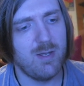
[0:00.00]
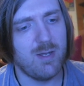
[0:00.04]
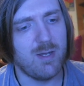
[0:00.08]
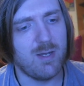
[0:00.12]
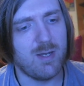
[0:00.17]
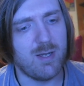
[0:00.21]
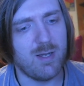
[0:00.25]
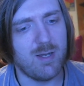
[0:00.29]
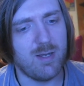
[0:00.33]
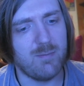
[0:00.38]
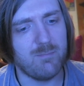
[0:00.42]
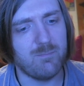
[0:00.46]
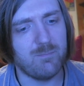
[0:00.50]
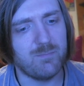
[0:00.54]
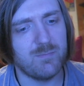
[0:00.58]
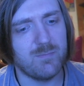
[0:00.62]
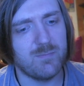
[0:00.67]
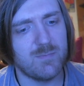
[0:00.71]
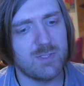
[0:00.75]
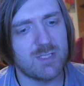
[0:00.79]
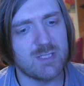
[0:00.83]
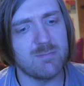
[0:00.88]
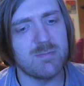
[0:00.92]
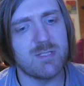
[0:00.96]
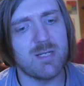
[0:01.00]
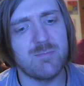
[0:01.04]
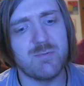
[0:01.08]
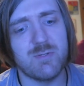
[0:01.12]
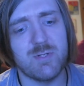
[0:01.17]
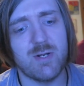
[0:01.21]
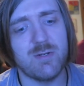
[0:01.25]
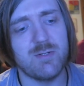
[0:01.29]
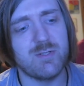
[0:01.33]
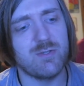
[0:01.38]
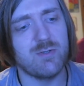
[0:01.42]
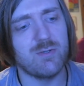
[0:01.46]
Um, sometimes we
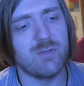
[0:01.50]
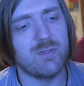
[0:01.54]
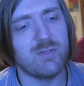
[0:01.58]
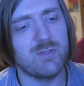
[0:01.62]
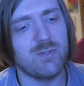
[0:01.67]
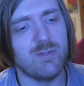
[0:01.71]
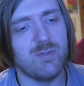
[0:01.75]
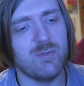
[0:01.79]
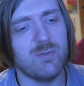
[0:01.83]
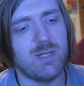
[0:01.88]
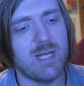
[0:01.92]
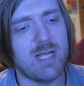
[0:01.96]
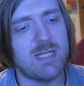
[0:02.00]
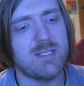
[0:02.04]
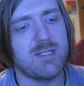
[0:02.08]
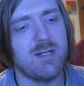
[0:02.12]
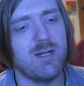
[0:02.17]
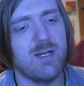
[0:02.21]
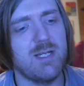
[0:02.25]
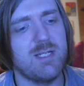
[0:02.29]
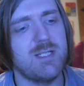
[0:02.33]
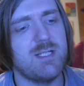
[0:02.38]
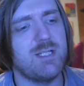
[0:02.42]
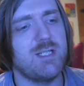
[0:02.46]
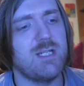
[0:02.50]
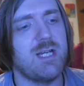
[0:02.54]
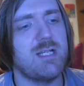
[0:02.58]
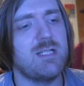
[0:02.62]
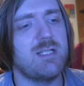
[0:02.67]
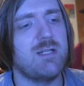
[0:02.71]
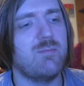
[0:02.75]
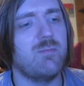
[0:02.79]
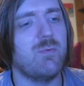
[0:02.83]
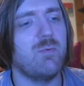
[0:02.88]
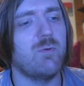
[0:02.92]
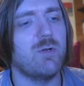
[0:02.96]
don't talk at all. Last night he
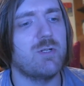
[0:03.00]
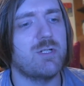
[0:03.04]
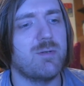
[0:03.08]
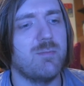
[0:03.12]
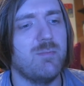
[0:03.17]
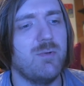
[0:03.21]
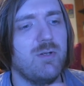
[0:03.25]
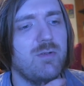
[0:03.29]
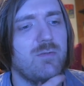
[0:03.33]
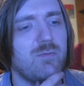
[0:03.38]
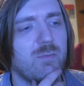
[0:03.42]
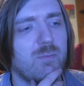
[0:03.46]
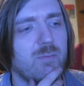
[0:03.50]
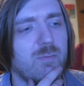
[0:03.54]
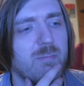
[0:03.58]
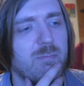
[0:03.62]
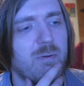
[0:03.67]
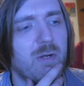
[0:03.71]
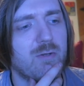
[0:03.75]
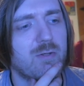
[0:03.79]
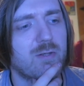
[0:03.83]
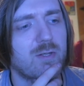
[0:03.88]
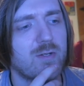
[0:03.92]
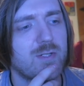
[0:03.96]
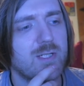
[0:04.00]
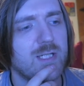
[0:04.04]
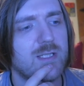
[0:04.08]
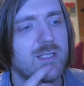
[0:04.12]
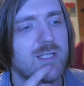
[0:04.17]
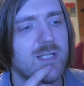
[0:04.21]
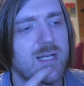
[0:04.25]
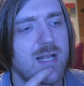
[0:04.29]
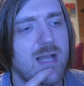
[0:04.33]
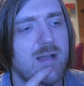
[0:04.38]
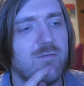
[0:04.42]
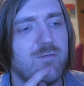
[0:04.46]
suggested we watch a movie and we both logged
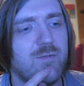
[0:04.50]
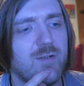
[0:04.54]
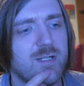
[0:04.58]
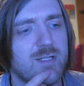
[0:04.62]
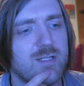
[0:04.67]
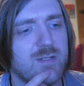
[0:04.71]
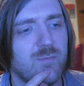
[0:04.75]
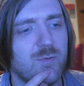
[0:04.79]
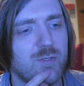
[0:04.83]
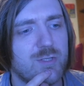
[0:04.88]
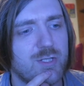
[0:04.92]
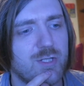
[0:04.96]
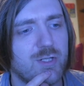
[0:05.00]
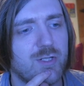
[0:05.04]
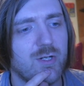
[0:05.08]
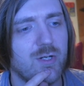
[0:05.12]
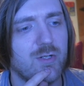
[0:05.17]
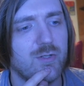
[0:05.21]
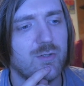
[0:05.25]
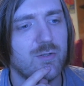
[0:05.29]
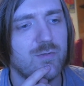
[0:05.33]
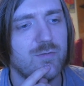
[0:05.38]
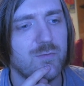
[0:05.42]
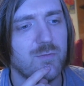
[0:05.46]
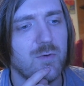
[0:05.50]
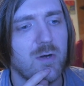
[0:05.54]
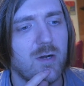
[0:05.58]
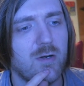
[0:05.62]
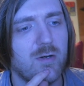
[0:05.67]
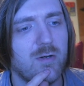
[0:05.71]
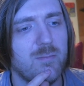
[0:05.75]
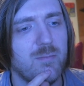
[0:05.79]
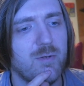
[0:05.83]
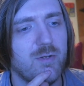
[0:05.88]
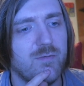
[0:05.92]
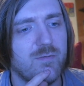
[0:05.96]
into Netflix and watched a god-awful
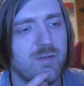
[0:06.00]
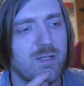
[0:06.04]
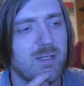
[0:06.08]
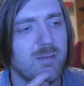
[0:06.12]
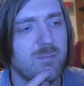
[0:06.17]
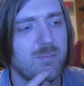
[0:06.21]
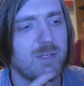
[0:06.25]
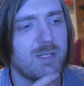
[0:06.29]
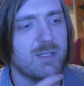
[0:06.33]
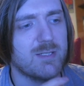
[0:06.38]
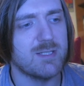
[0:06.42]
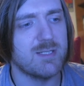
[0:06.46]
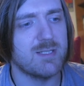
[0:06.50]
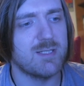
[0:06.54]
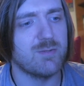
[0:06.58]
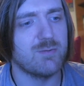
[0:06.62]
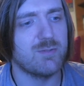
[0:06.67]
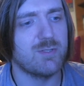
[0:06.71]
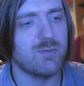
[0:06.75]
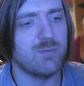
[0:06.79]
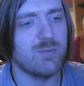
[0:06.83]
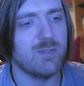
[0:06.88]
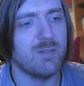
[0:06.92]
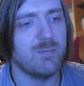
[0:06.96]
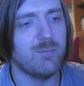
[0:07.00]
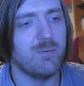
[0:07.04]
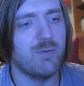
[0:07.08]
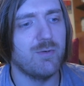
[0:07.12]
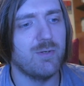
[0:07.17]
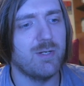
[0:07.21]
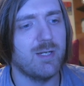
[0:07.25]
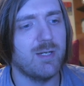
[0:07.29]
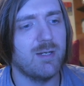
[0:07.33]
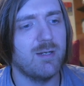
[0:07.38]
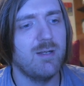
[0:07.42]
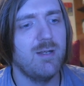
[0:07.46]
horror movie he picked until 2 in the
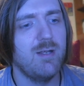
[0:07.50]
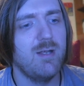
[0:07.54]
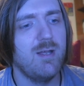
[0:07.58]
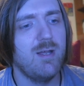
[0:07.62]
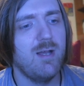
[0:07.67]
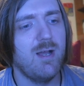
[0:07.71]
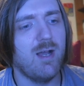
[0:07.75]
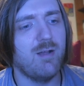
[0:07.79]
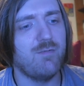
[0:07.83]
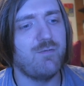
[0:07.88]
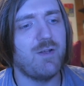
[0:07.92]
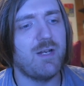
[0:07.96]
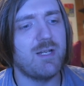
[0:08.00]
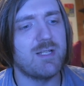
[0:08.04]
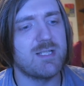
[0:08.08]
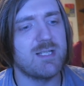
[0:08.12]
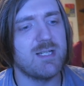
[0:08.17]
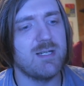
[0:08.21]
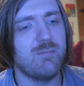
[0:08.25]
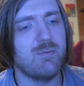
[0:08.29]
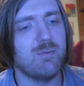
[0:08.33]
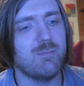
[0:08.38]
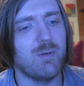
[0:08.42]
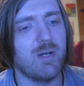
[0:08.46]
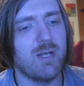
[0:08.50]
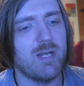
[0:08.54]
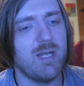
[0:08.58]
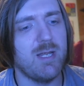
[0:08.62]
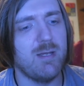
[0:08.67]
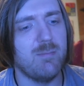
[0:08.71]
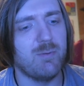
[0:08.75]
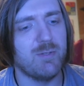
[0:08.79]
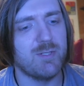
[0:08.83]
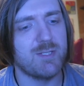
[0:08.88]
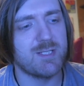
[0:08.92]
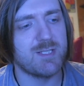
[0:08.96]
morning. I fell asleep with my
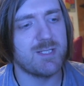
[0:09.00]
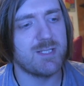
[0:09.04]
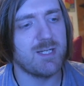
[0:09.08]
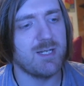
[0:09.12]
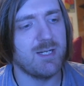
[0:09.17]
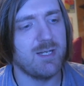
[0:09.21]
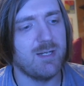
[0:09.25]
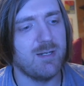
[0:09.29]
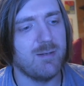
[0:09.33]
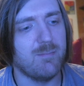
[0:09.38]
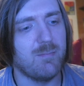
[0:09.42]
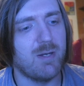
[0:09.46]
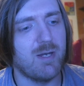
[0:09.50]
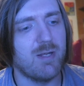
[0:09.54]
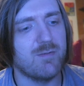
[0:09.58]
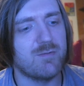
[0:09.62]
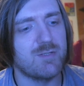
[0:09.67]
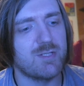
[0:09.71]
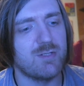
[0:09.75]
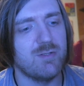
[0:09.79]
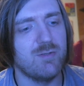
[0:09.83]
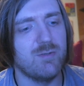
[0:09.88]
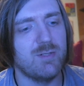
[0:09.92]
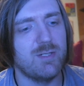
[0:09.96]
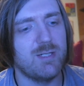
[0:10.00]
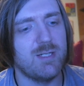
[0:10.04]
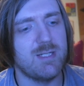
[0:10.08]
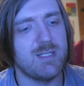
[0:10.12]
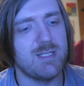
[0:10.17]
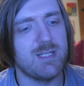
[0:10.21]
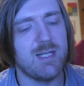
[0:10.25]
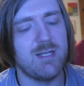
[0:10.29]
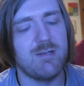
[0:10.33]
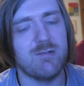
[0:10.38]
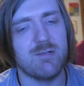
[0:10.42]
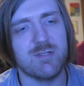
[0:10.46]
earbuds still in and might have snored in
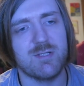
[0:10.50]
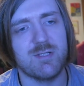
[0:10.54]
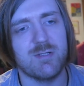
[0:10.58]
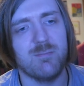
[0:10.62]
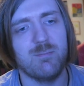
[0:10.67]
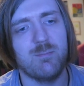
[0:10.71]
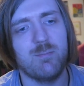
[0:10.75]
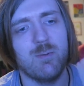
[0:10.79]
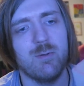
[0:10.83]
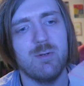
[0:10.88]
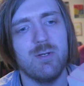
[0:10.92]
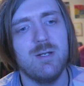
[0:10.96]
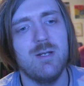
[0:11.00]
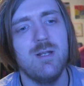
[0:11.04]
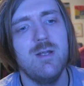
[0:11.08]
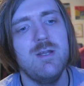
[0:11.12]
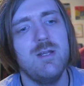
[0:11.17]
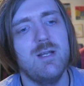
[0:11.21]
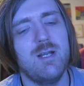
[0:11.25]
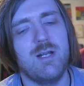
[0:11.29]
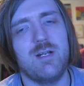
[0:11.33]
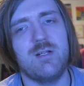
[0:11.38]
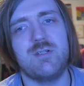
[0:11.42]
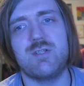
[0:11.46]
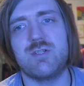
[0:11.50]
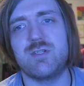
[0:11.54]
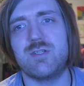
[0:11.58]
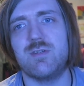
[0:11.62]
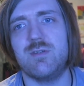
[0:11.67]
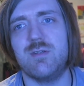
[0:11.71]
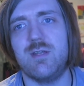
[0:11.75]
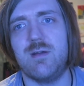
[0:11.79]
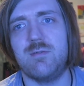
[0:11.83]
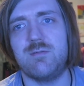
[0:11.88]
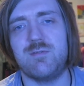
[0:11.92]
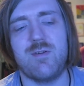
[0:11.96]
his ear at some point and I just
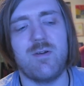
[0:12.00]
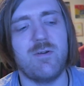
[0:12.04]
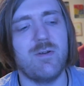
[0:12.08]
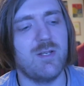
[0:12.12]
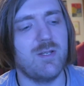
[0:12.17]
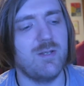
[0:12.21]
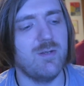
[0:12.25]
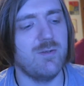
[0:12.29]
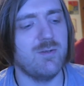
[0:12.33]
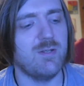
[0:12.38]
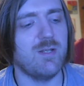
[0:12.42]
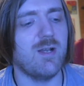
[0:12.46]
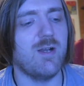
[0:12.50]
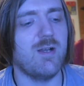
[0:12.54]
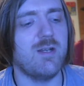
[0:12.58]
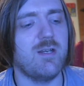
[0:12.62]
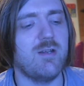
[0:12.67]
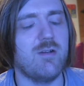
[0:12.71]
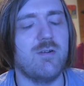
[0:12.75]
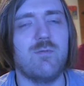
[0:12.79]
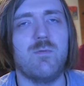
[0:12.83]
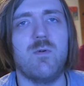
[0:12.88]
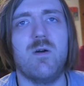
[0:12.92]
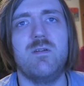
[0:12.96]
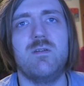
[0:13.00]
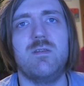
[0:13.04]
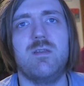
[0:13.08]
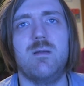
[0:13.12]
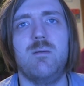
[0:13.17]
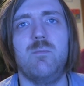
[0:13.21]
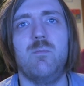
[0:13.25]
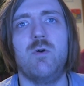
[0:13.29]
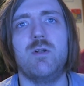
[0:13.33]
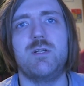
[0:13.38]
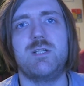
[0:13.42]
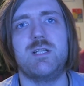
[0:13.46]
thought that was very cute, the idea of what,
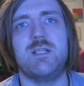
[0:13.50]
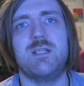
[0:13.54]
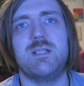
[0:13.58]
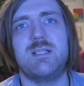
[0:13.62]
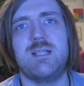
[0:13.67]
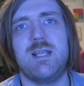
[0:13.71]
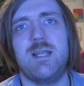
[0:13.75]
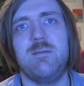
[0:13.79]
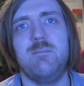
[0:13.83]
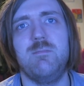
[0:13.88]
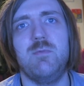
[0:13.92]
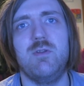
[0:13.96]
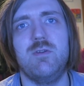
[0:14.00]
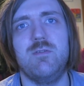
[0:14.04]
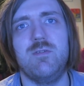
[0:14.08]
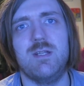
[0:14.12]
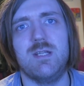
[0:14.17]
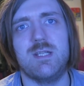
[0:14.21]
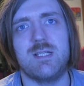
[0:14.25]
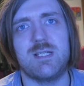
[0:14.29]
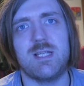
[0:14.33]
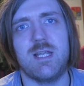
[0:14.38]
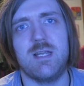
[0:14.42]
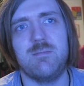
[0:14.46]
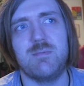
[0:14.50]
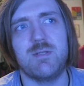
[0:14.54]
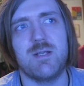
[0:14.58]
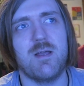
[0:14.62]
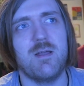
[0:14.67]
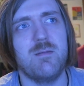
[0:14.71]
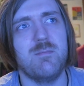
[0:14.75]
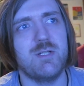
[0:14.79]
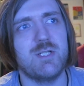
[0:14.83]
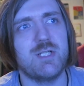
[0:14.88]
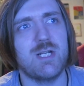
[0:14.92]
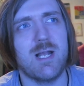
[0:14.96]
them watching the same movie at the same
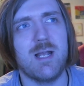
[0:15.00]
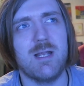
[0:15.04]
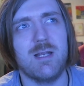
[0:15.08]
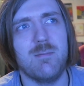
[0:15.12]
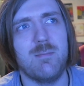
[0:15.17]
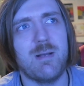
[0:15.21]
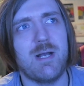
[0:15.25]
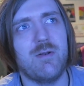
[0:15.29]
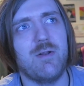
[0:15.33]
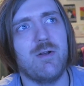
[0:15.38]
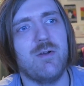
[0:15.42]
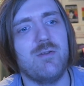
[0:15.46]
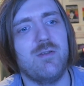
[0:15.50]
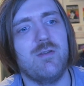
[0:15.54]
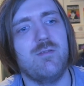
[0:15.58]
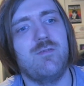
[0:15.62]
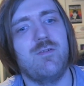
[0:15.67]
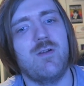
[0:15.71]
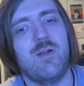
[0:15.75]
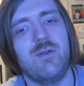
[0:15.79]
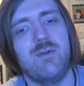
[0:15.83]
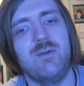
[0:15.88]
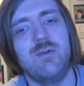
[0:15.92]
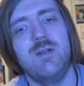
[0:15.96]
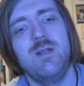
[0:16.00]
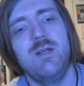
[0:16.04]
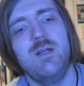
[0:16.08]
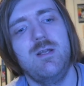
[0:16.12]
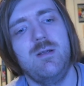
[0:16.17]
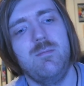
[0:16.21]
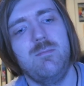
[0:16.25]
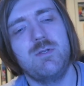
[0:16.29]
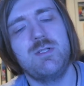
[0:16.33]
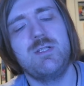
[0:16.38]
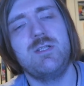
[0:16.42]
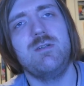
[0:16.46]
time and chatting about it on the phone.
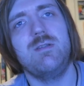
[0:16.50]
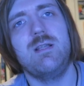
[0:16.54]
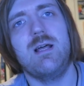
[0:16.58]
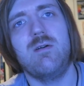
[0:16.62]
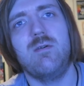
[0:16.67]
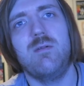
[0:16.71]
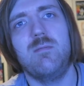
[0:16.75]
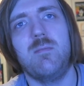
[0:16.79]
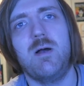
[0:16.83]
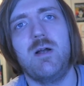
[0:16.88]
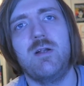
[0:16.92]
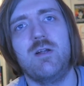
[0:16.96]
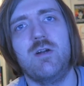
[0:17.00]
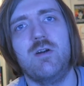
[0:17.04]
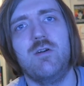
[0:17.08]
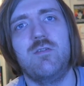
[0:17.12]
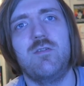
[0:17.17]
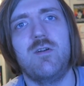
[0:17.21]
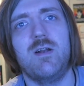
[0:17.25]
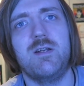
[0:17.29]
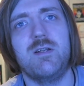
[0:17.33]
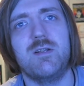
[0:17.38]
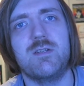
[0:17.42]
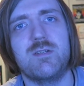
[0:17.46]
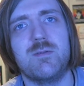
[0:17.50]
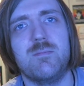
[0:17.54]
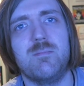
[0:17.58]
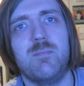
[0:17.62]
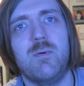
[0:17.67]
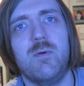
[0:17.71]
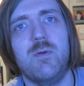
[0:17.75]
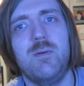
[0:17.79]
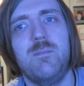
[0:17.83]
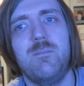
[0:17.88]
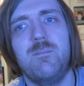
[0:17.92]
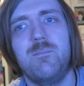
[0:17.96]
Must do that with my girlfriend at some
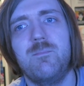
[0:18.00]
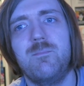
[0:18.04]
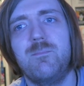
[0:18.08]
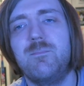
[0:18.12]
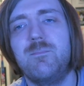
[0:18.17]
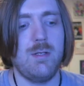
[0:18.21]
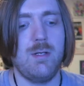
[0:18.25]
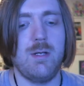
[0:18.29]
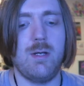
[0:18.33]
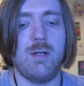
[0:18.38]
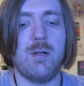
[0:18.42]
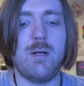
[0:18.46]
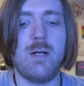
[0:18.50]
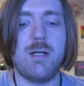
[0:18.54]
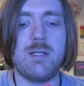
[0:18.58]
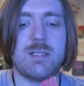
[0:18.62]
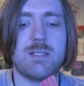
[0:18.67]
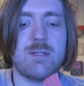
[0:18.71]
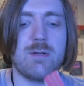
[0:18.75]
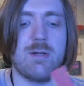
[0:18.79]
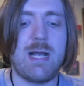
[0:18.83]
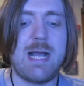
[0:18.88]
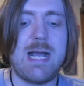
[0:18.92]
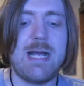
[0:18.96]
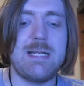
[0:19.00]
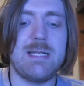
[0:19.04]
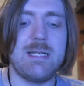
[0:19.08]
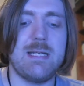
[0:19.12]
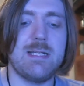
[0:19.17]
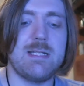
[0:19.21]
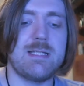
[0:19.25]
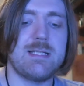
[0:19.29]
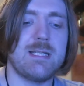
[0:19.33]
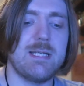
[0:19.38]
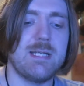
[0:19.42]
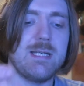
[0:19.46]
point. Alright, so Addy
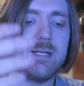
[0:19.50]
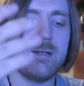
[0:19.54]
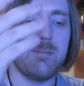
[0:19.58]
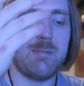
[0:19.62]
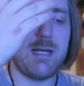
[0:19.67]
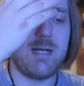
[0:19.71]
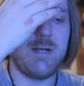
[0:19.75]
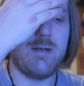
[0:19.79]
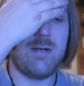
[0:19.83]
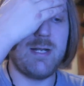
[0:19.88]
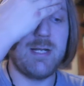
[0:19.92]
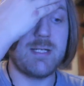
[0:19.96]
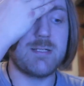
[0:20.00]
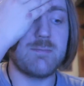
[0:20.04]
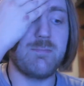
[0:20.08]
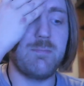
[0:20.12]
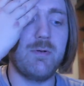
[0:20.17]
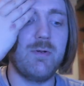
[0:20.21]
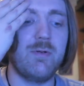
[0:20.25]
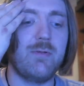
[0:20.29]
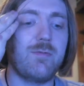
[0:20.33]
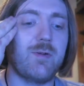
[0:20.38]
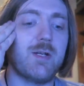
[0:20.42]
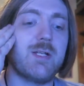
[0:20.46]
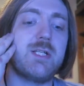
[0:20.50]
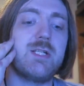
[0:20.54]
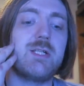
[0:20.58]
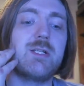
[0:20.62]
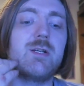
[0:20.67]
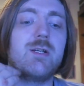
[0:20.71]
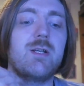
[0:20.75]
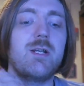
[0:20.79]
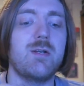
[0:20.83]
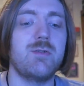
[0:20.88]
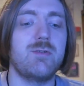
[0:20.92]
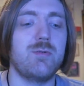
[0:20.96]
is thinking about her ex-boyfriend. She's
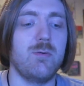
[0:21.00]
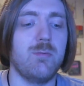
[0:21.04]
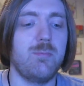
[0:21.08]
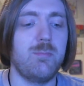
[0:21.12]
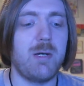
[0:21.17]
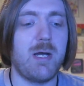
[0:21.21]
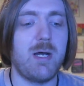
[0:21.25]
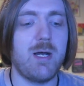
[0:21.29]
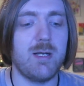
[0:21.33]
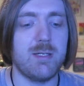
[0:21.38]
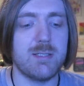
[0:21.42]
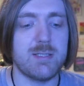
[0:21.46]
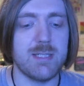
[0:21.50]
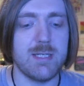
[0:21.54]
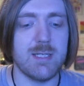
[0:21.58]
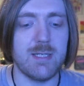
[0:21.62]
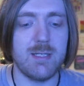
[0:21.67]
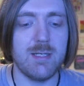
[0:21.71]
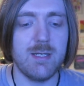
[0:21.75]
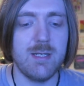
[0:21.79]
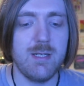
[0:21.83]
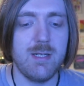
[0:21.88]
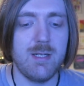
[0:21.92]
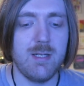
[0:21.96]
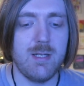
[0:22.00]
going to go to a party.